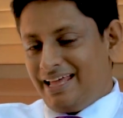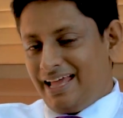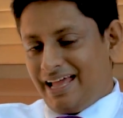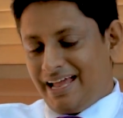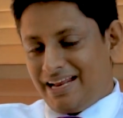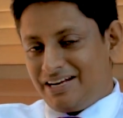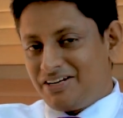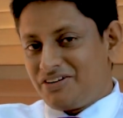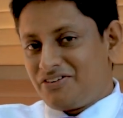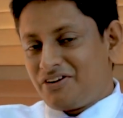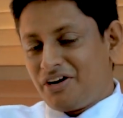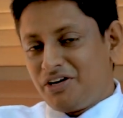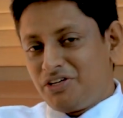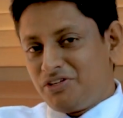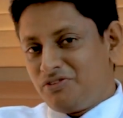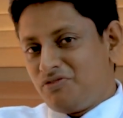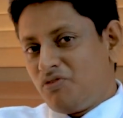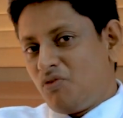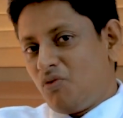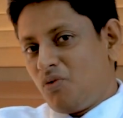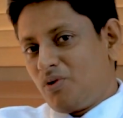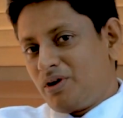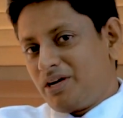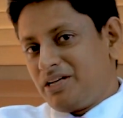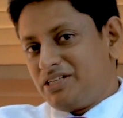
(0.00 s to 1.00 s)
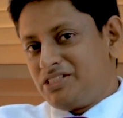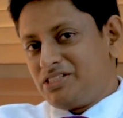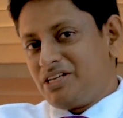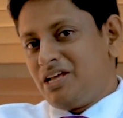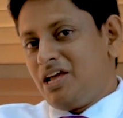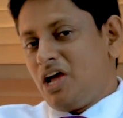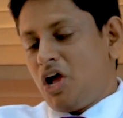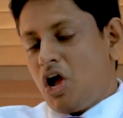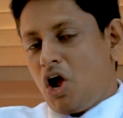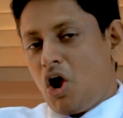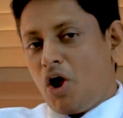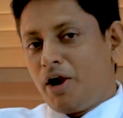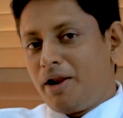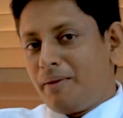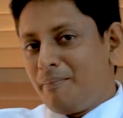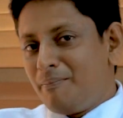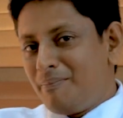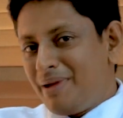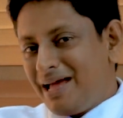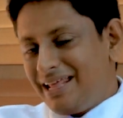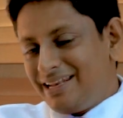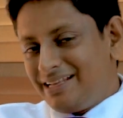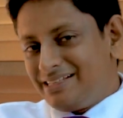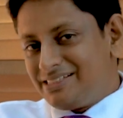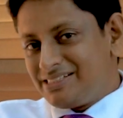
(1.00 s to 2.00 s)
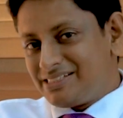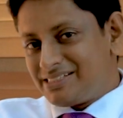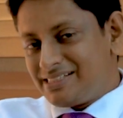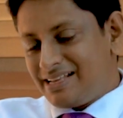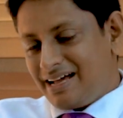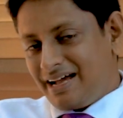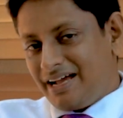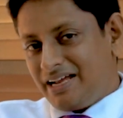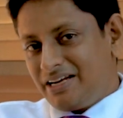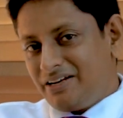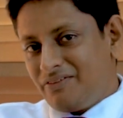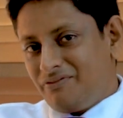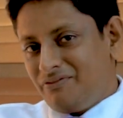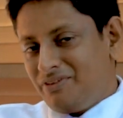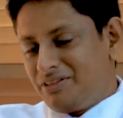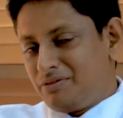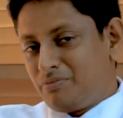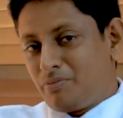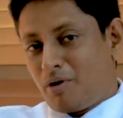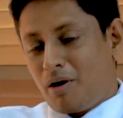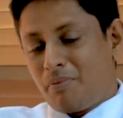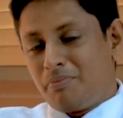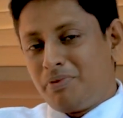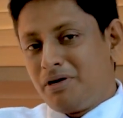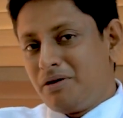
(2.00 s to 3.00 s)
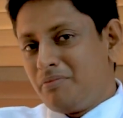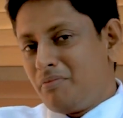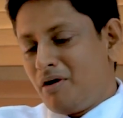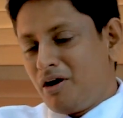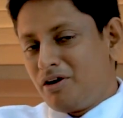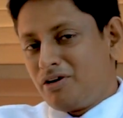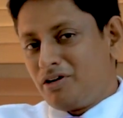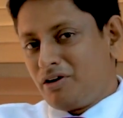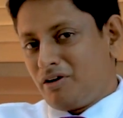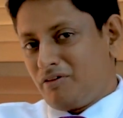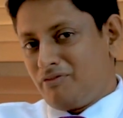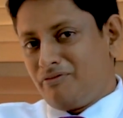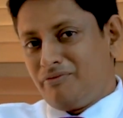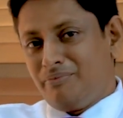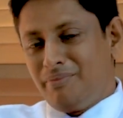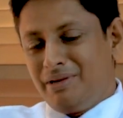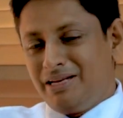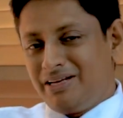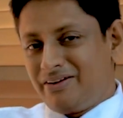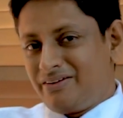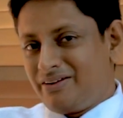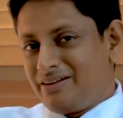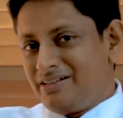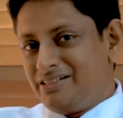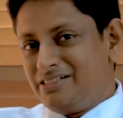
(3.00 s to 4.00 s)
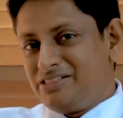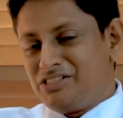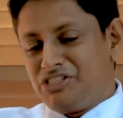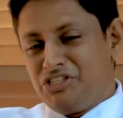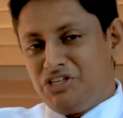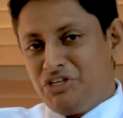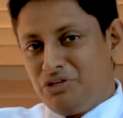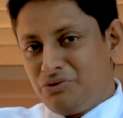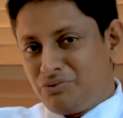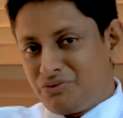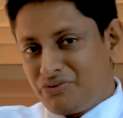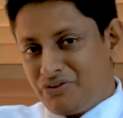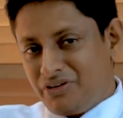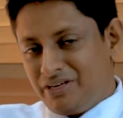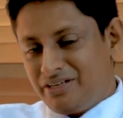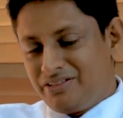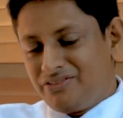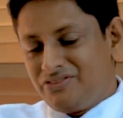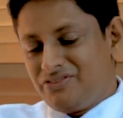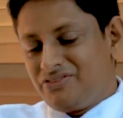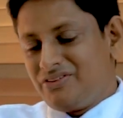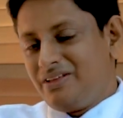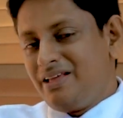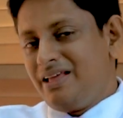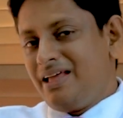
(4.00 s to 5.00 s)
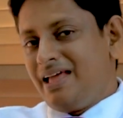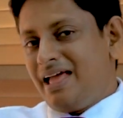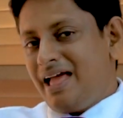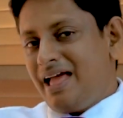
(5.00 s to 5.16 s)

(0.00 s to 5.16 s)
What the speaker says: and try to focus on a balanced diet with proper amount of minerals, nutrients,